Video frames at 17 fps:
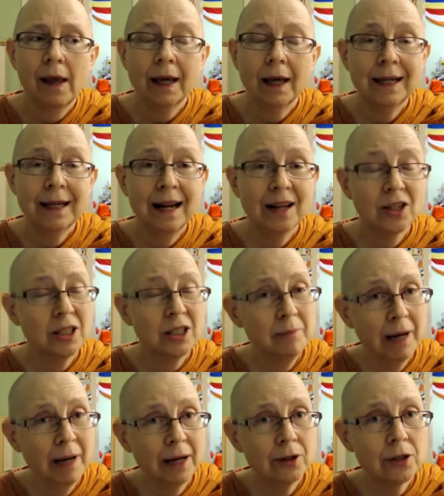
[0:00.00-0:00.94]
And it actually
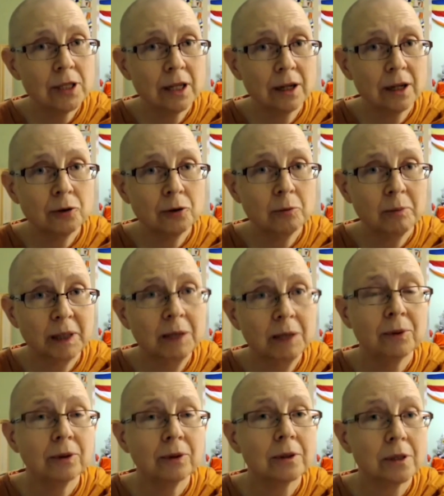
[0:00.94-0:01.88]
matters to other
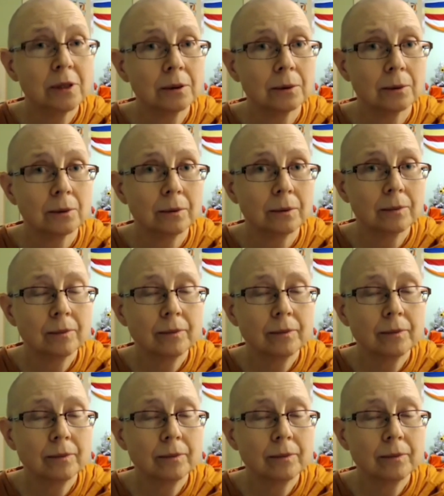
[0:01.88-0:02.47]
people too.